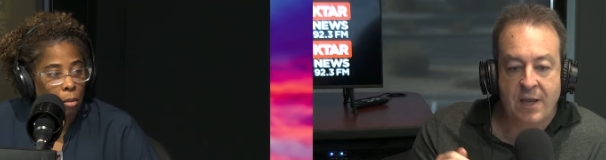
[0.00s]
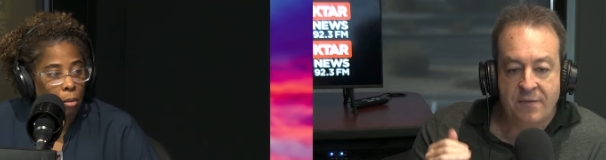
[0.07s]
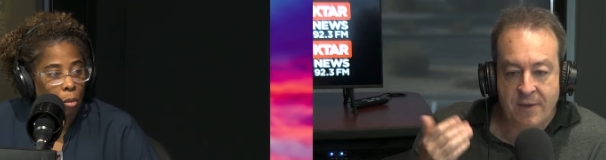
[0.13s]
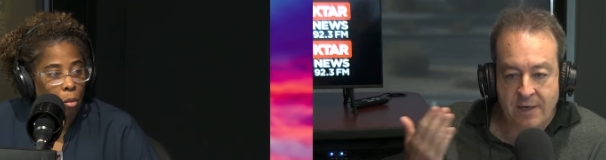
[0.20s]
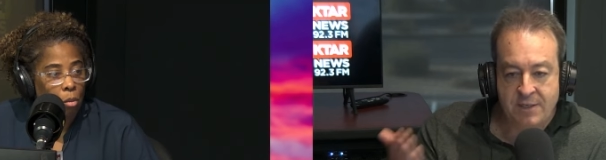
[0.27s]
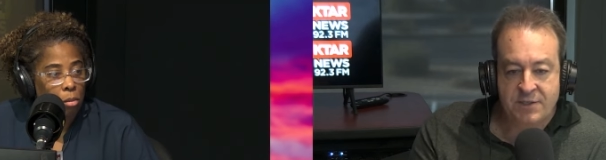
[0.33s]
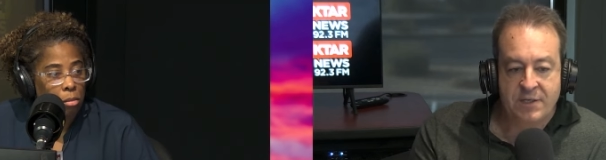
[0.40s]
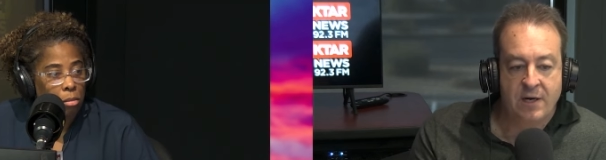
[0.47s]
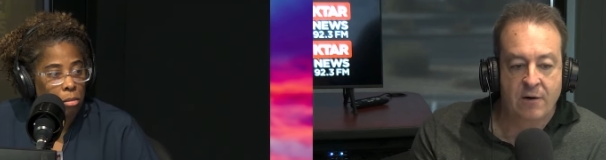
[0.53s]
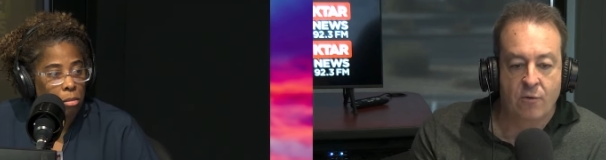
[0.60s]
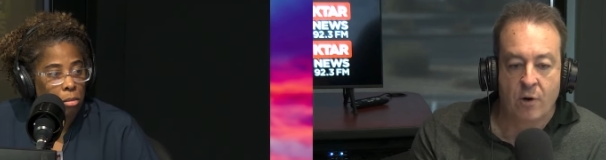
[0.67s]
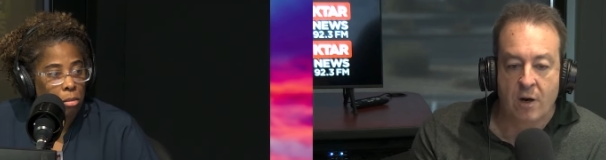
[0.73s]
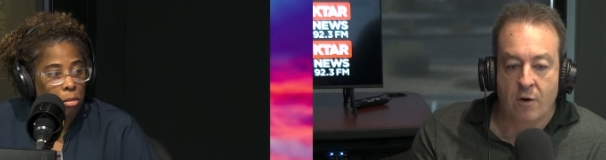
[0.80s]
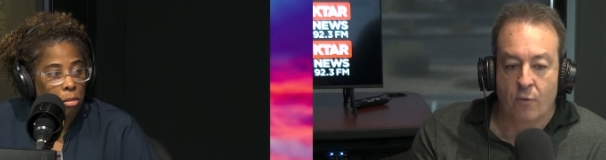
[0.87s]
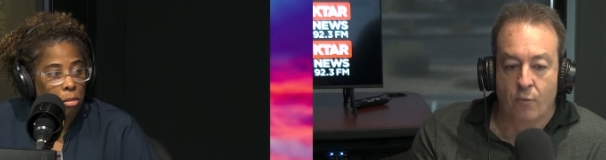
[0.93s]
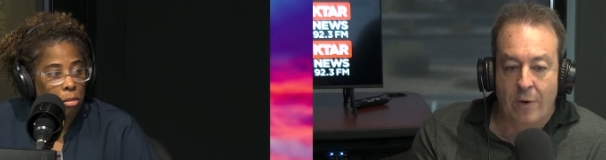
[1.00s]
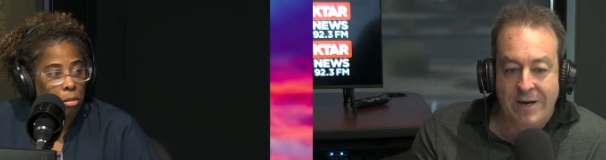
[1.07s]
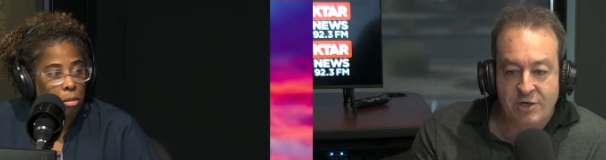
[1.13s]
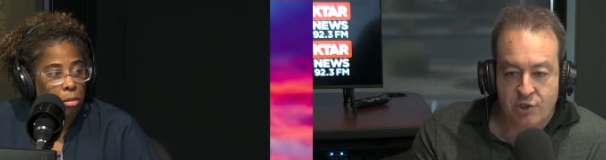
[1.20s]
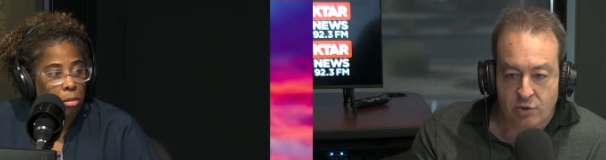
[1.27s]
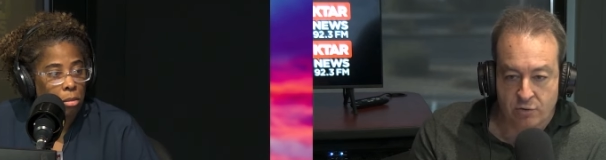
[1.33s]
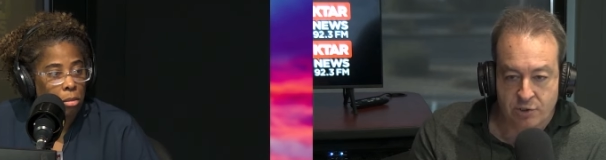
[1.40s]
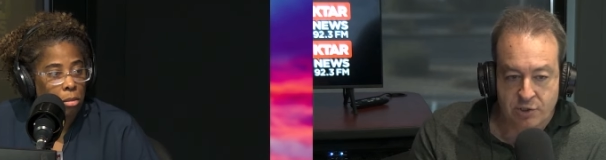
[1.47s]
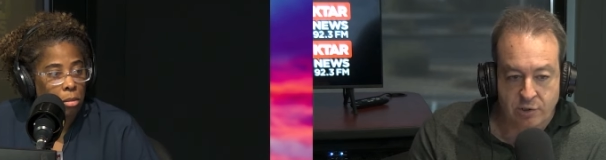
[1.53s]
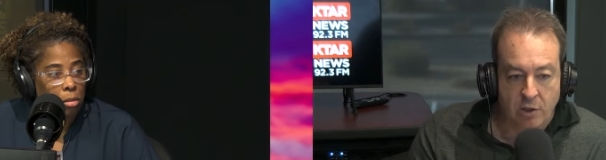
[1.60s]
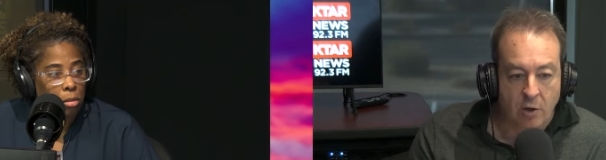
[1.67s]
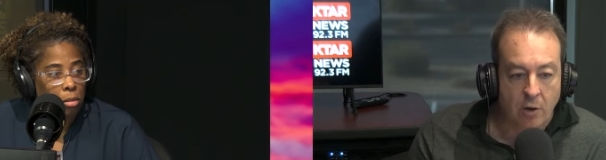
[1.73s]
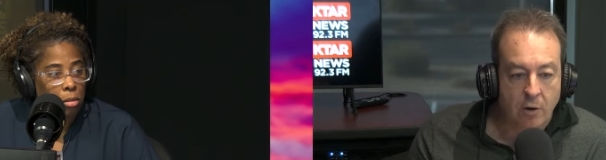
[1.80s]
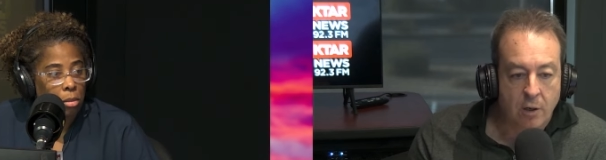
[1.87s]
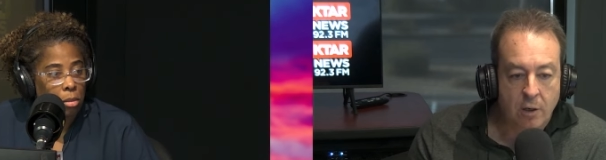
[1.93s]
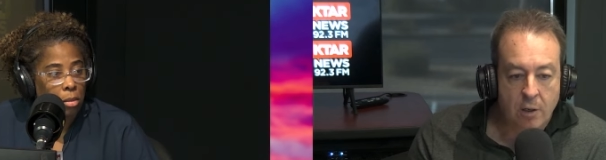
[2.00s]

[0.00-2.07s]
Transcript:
Speaker 1: and then he said a, a racial slur.